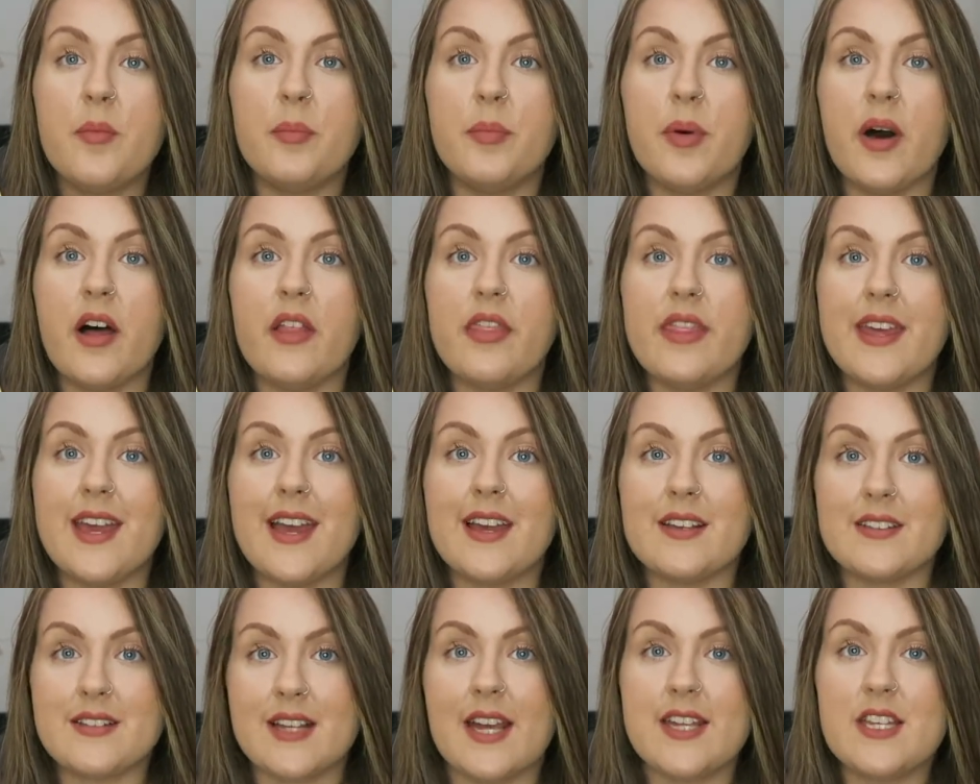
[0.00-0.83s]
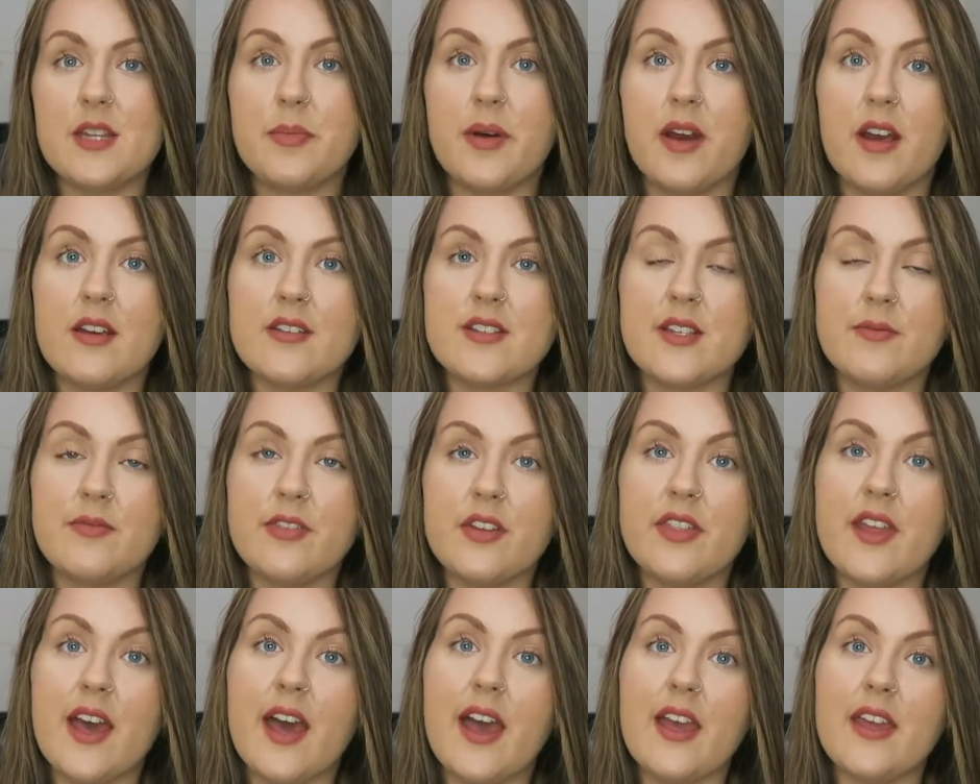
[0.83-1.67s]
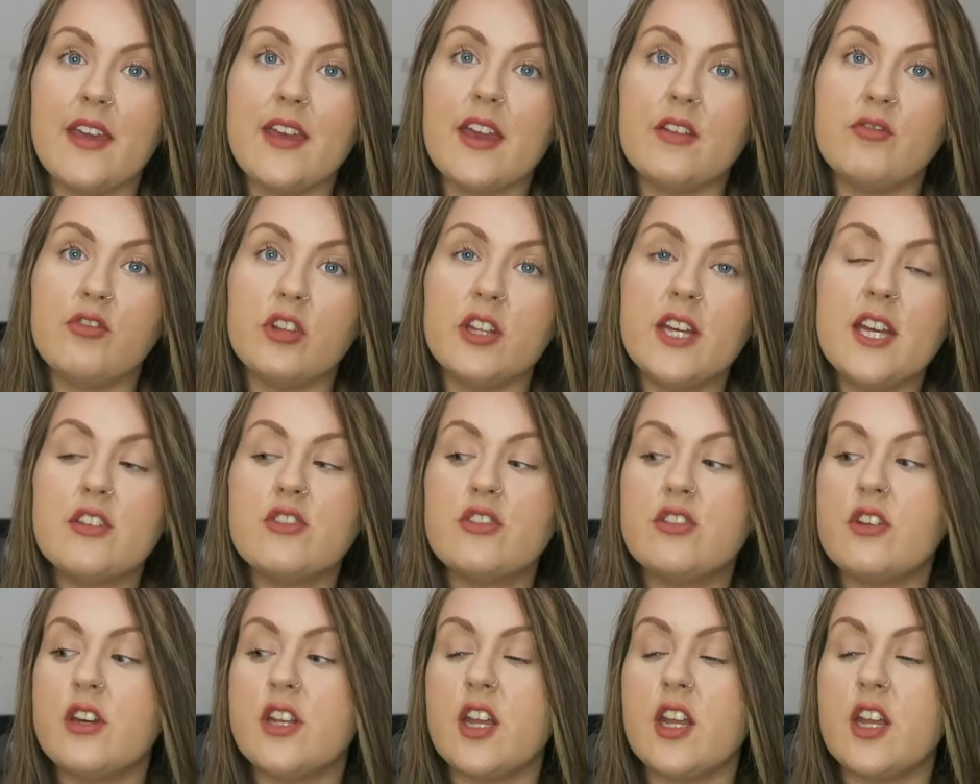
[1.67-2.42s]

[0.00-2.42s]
But the anxiety part is something that I can relate to,